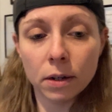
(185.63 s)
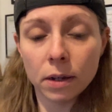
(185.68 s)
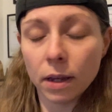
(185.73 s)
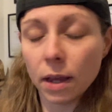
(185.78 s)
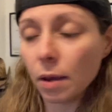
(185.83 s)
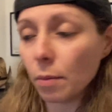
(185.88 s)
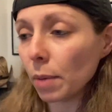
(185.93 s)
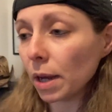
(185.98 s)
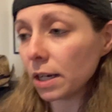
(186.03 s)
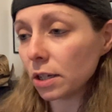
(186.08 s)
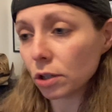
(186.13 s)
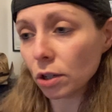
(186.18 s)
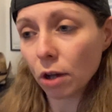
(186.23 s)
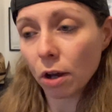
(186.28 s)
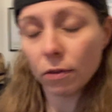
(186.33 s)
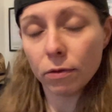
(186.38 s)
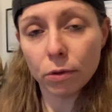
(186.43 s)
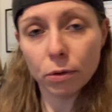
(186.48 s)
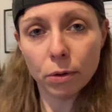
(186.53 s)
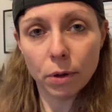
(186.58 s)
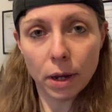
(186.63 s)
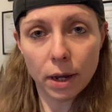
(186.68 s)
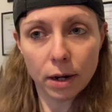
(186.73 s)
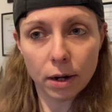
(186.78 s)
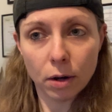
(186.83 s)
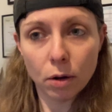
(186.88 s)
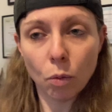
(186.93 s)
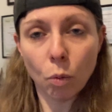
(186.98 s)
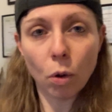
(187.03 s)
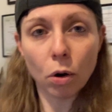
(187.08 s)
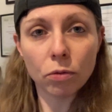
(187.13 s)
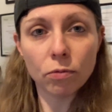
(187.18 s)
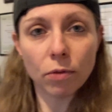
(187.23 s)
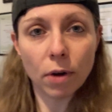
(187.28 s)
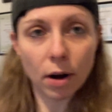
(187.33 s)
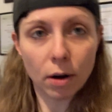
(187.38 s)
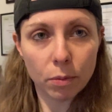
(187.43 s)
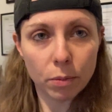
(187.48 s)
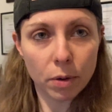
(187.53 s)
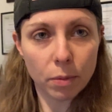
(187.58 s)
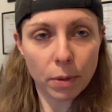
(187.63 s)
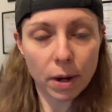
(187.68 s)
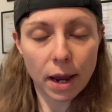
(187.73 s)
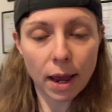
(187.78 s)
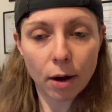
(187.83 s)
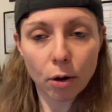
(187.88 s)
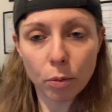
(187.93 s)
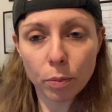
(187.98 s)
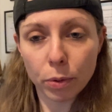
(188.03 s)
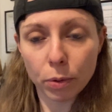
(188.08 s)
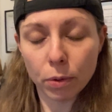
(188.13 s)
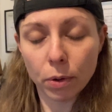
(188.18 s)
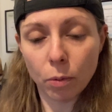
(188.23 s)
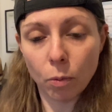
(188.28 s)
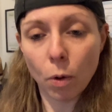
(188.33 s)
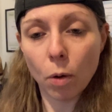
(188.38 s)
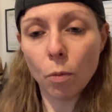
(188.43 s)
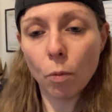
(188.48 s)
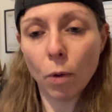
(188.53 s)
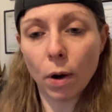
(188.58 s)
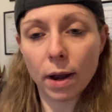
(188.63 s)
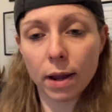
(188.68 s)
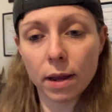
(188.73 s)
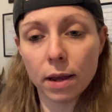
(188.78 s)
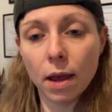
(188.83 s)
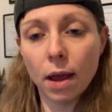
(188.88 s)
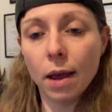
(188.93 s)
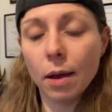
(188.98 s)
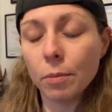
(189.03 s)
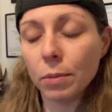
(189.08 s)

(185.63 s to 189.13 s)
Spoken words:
It may serve you in one realm, it may help you in one way,